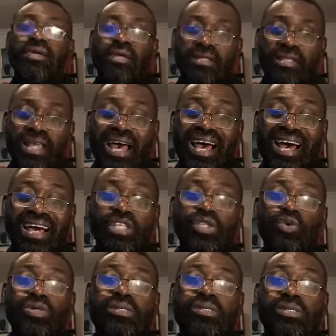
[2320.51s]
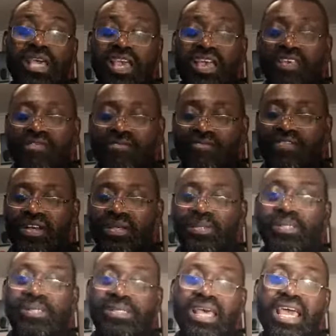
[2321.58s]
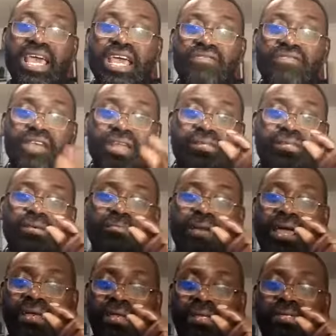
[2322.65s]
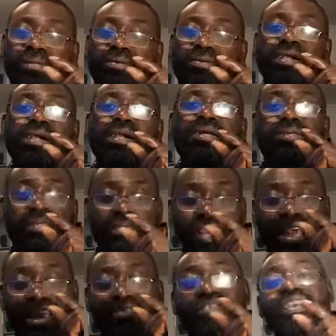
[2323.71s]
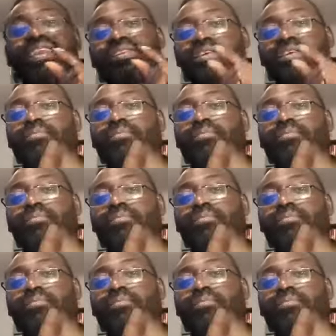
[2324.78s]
the ant will save little by little. Savings